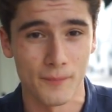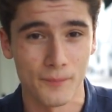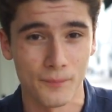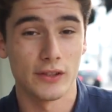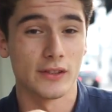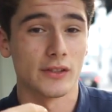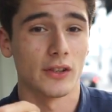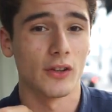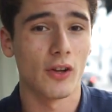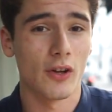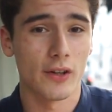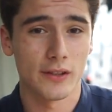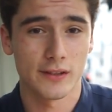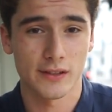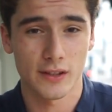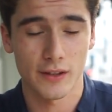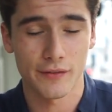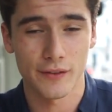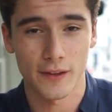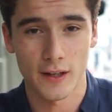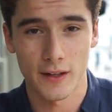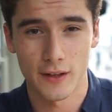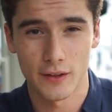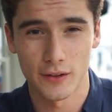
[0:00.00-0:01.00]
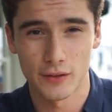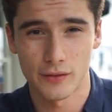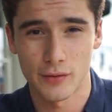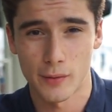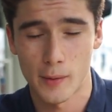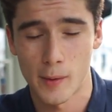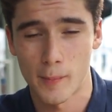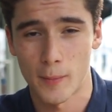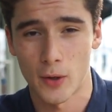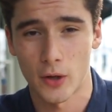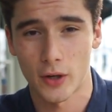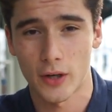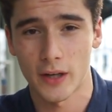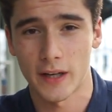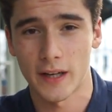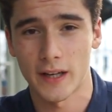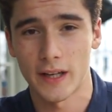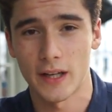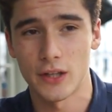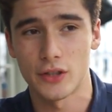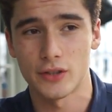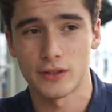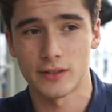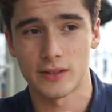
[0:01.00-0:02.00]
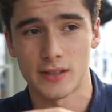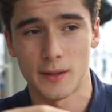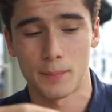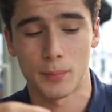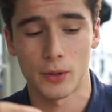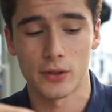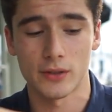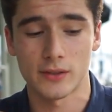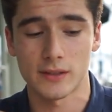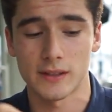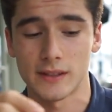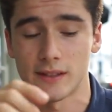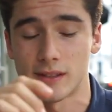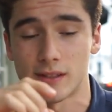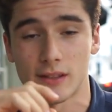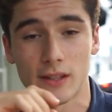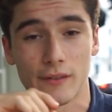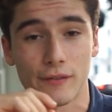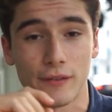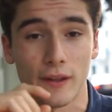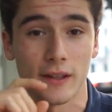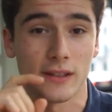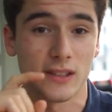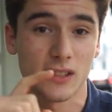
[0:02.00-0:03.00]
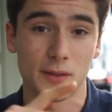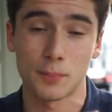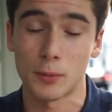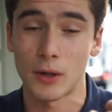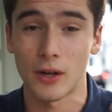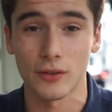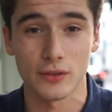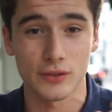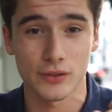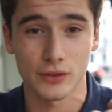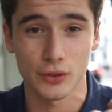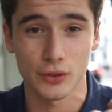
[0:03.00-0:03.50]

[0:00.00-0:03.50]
There's a lot of stuff that I use for my marketing agency personally, stuff like Sprout